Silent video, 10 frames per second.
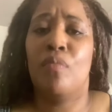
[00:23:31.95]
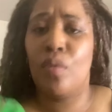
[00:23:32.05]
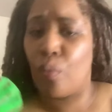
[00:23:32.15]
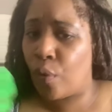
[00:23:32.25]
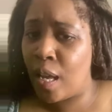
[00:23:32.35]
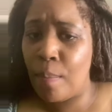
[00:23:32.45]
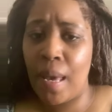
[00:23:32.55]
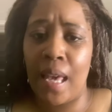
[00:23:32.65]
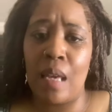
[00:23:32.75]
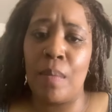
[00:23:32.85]
rent
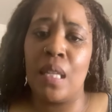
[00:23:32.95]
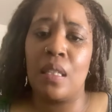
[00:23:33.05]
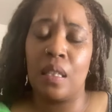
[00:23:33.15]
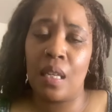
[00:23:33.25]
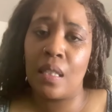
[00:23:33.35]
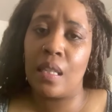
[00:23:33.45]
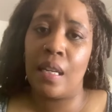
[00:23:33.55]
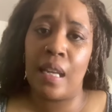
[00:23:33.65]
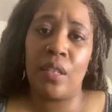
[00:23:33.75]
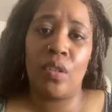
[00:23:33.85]
payments, and things of
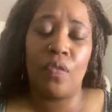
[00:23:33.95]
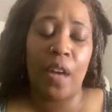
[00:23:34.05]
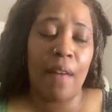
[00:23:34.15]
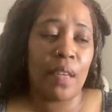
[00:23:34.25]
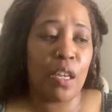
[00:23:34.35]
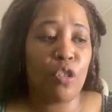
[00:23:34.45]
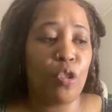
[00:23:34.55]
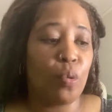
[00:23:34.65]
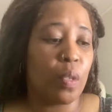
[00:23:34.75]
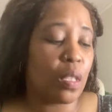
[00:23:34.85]
that nature, if you're having
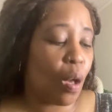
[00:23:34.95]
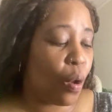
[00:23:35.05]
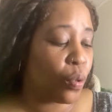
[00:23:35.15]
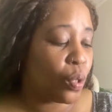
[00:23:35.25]
issues with those,